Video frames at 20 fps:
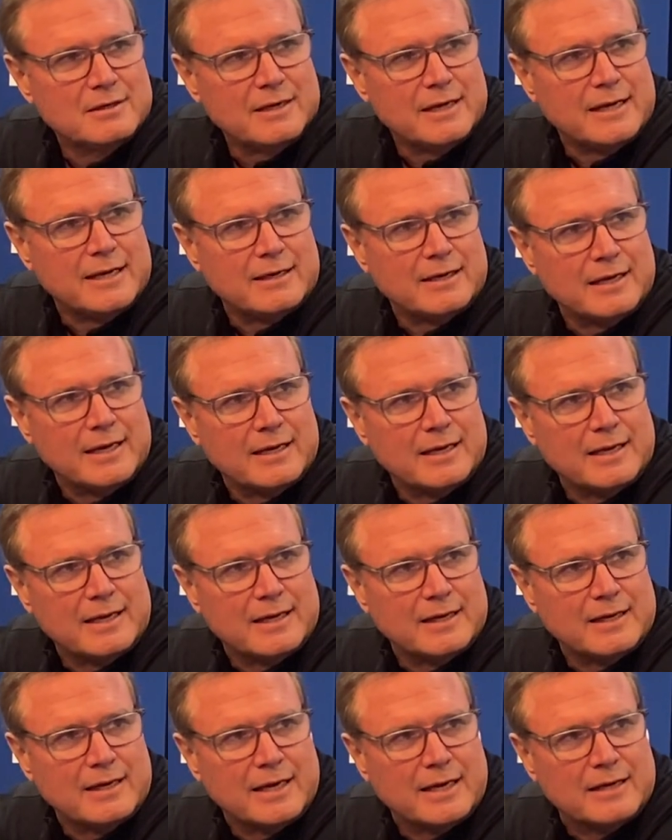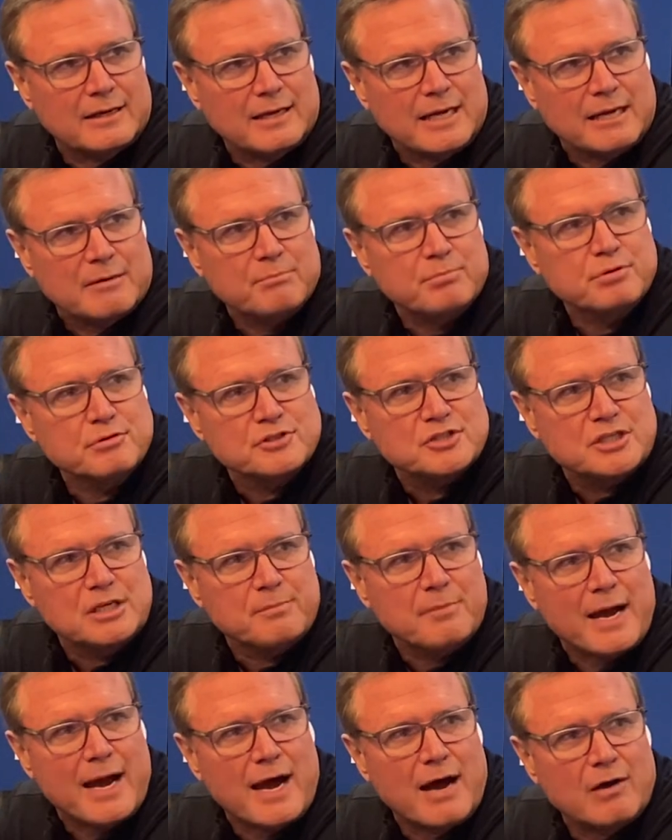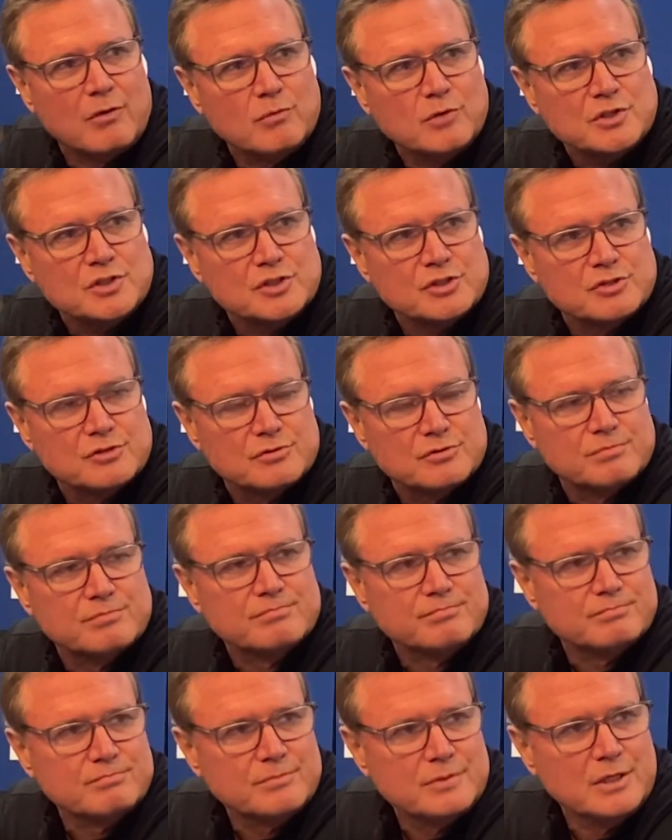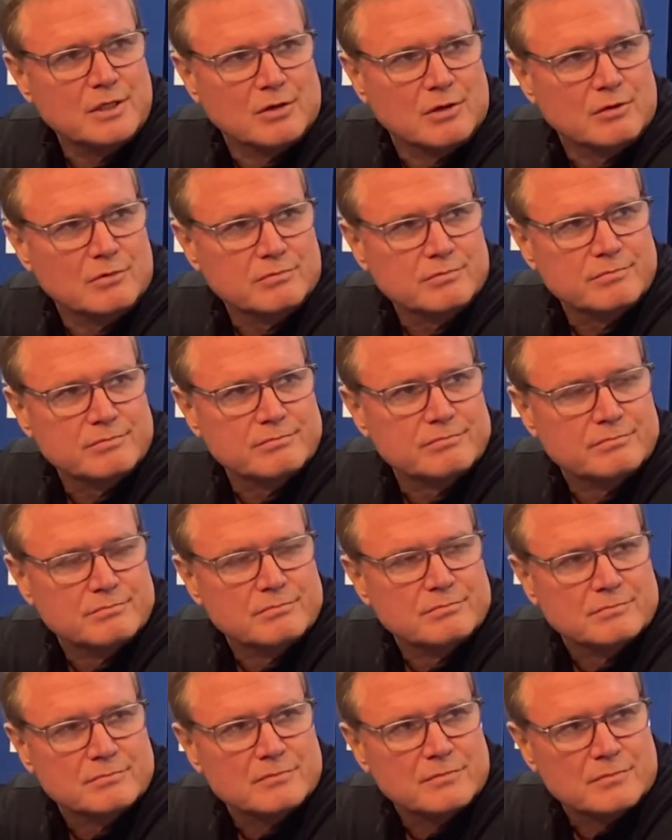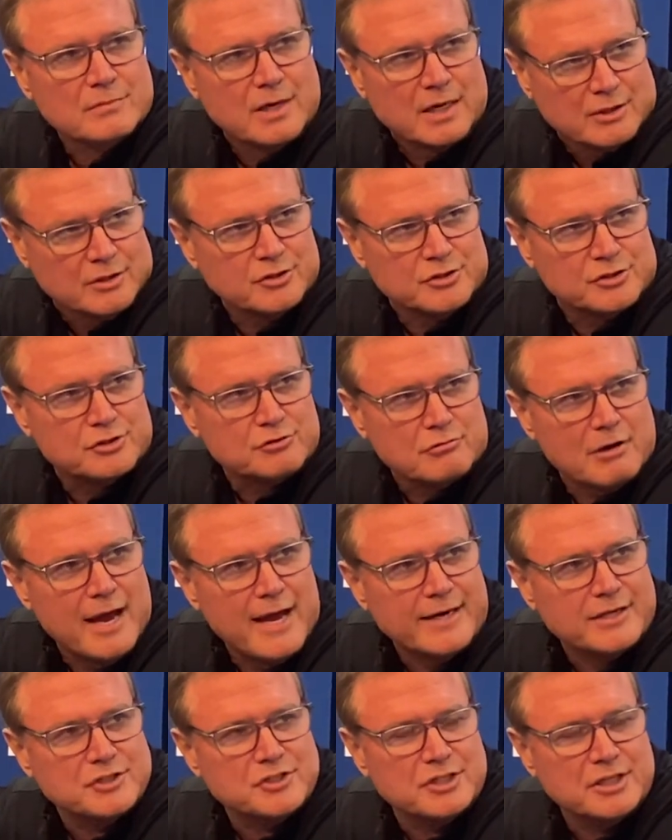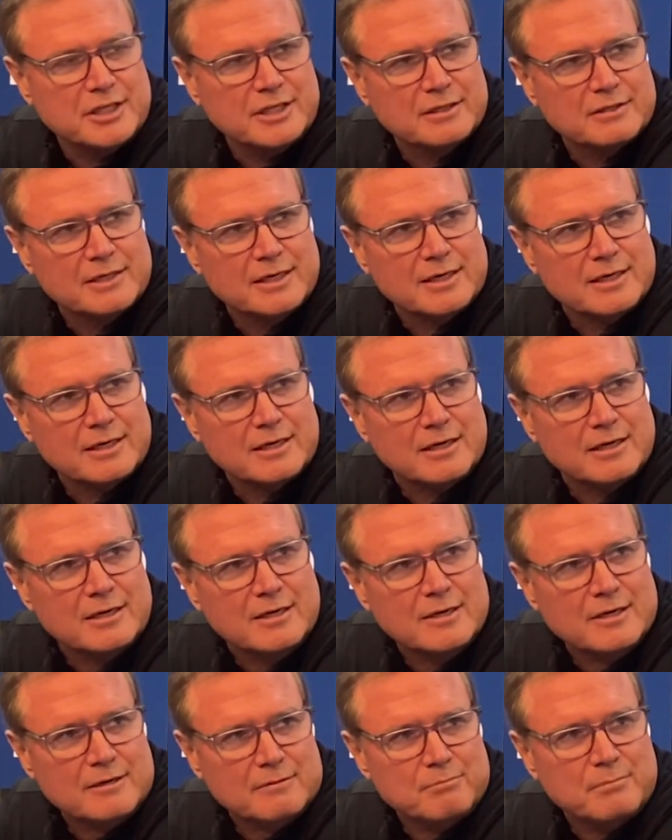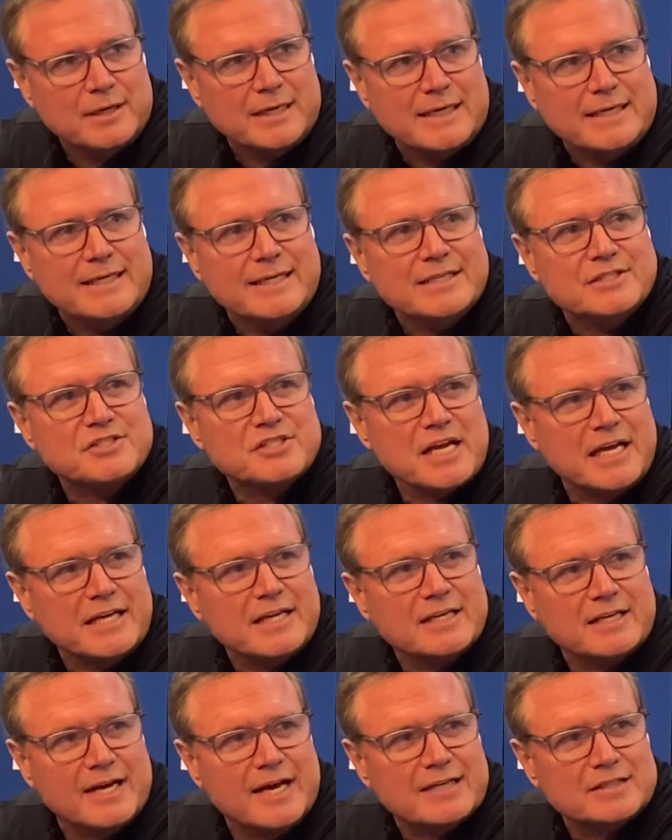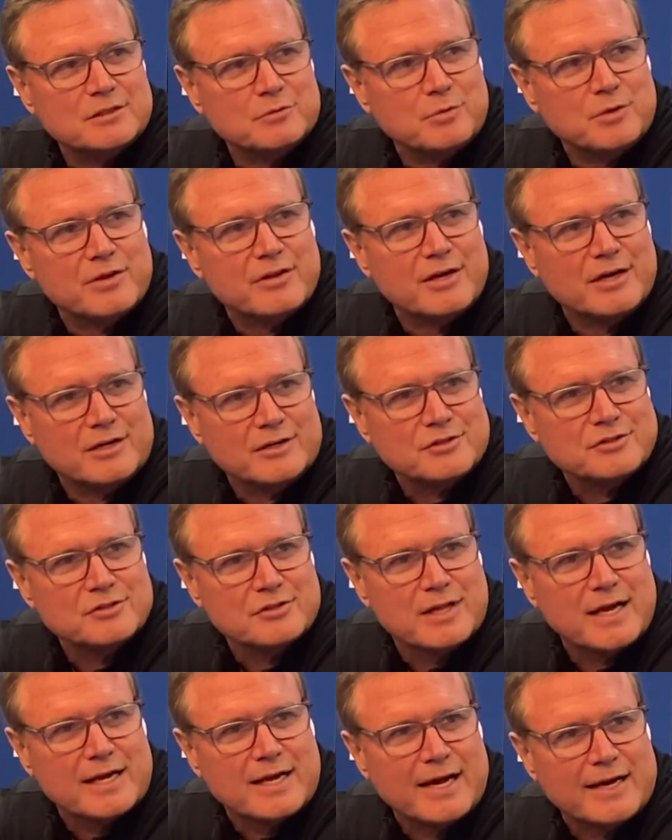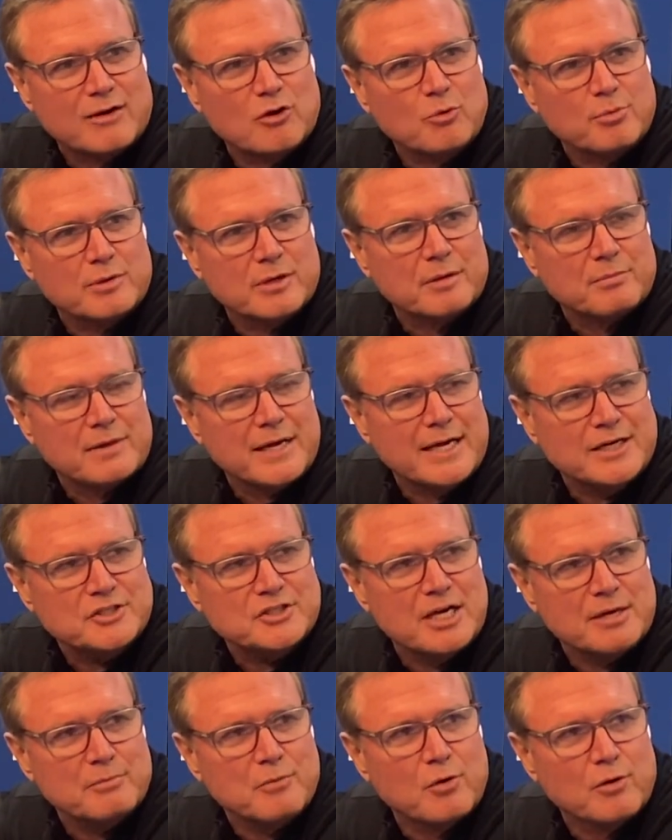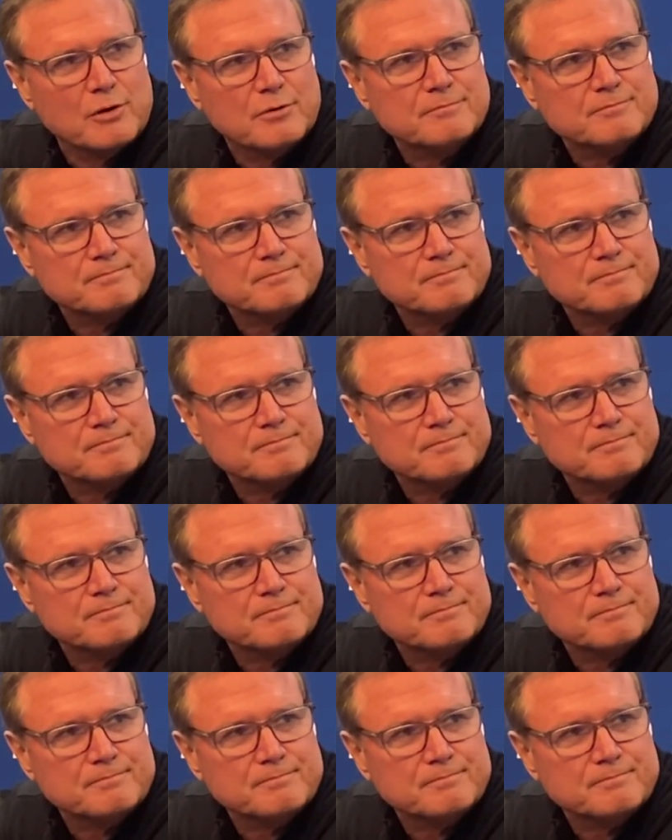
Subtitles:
and pushed him out, which is, you know, a good strategy. But he did stay connected with Hunter, so that kind of opened up KJ more.